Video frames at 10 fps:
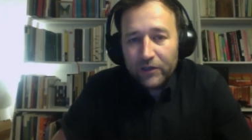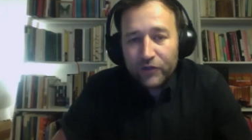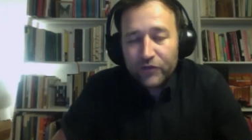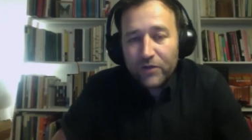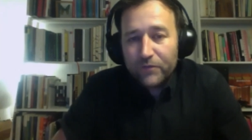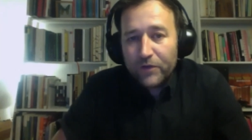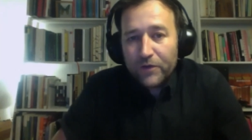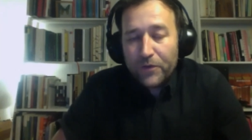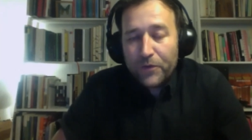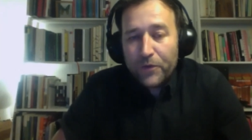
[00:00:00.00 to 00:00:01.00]
lots of
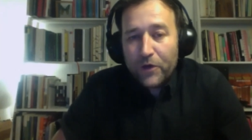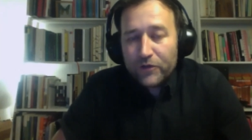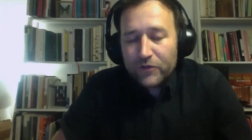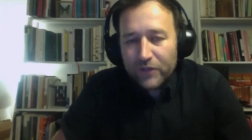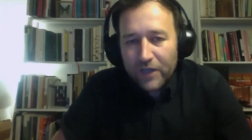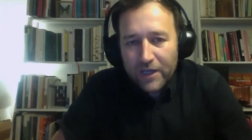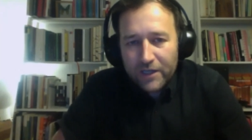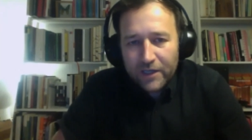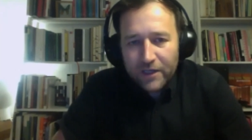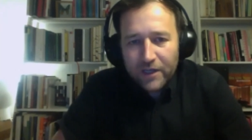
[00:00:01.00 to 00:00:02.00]
uh, thoughts
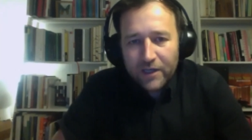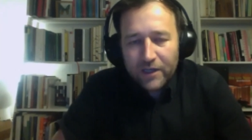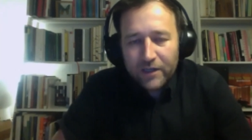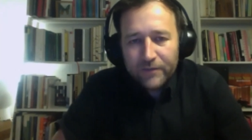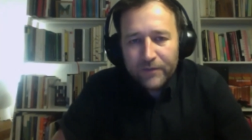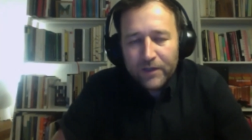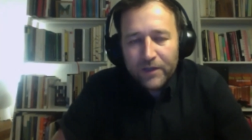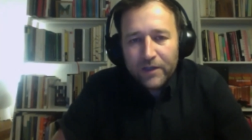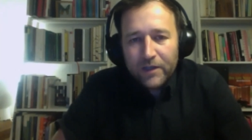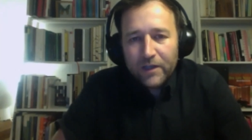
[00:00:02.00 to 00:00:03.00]
and
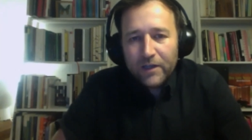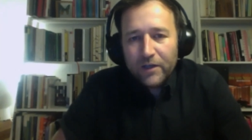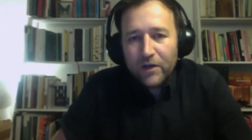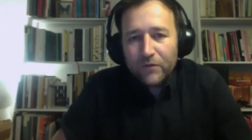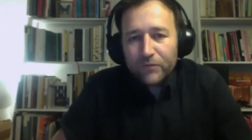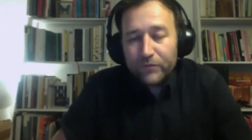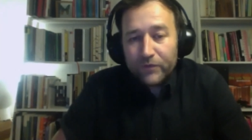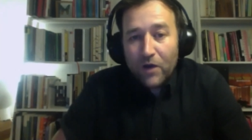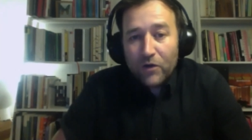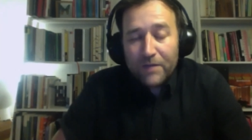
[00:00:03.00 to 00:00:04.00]
of
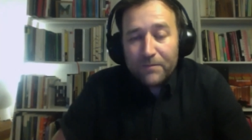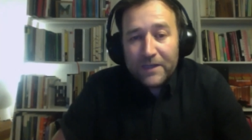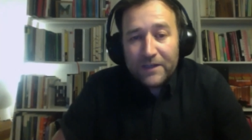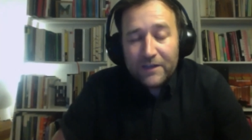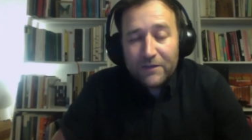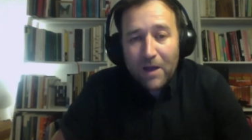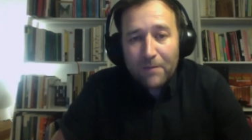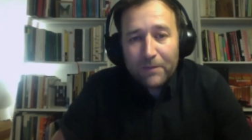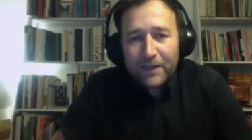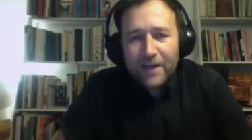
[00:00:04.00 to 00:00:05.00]
how can be this
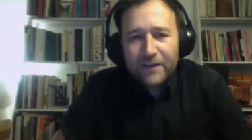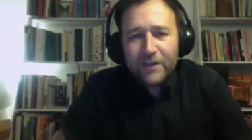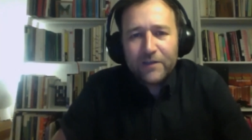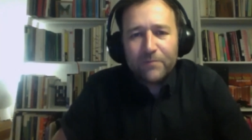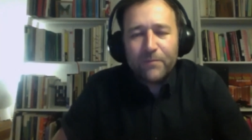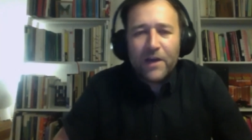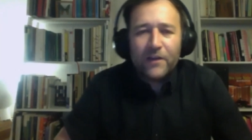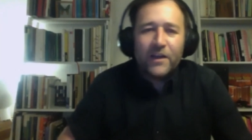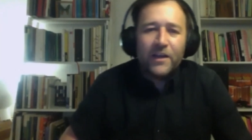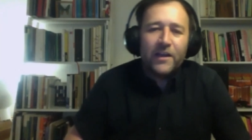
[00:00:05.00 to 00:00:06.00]
applied, but
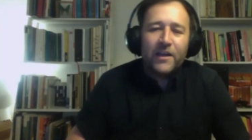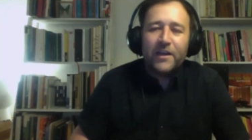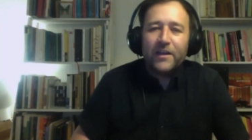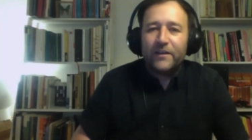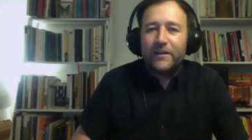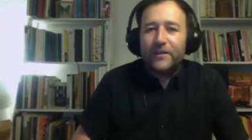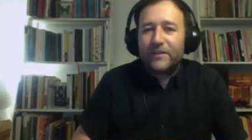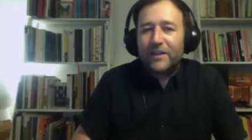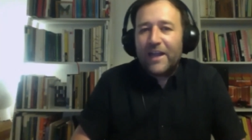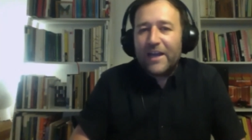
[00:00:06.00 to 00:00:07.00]
there's
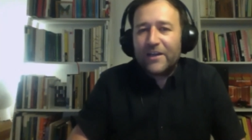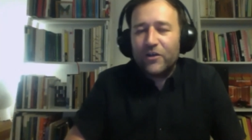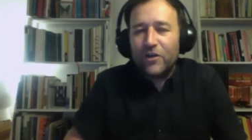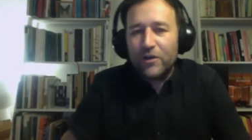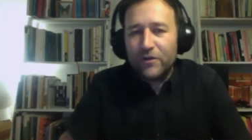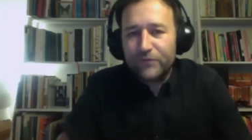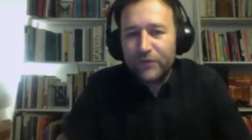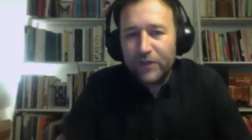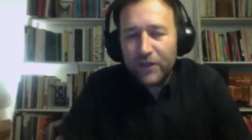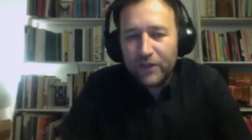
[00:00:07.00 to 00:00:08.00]
a lack of
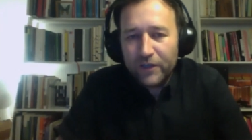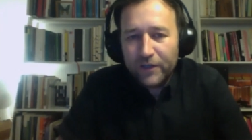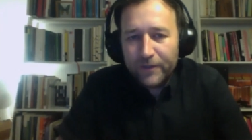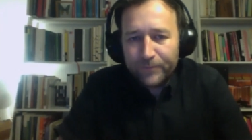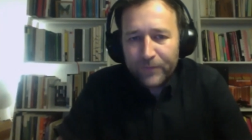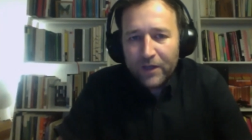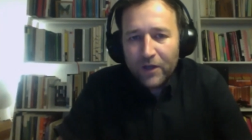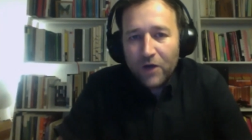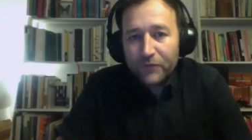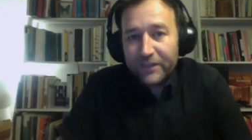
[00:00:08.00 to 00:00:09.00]
um,
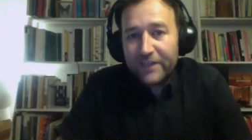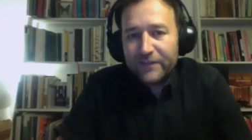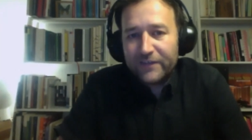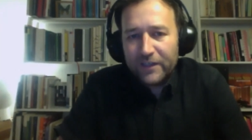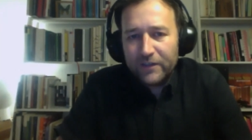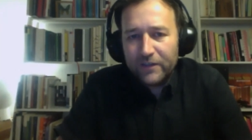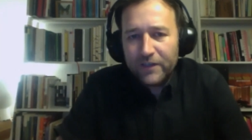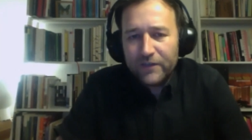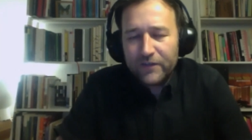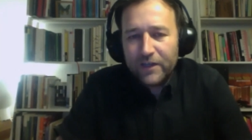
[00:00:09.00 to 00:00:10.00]
of testing
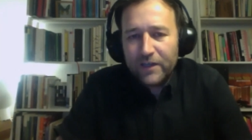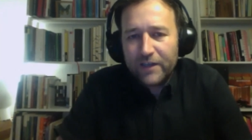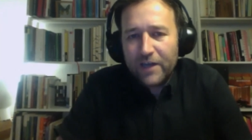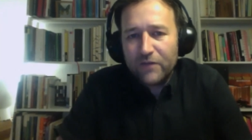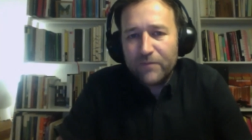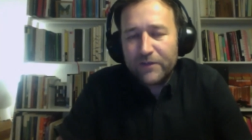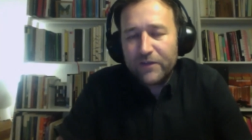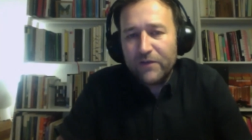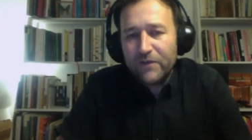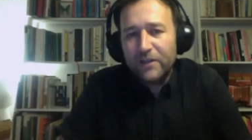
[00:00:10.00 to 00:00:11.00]
this kind of
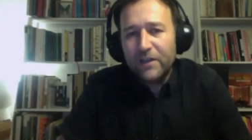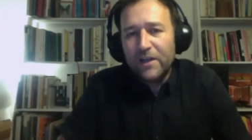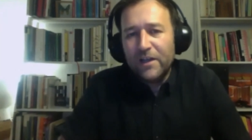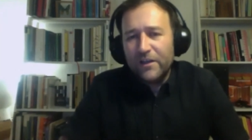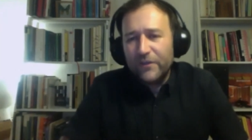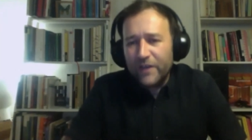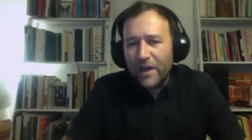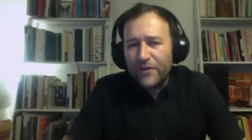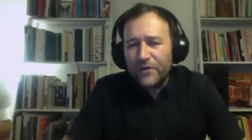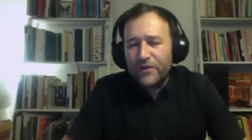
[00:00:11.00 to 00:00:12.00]
material. The other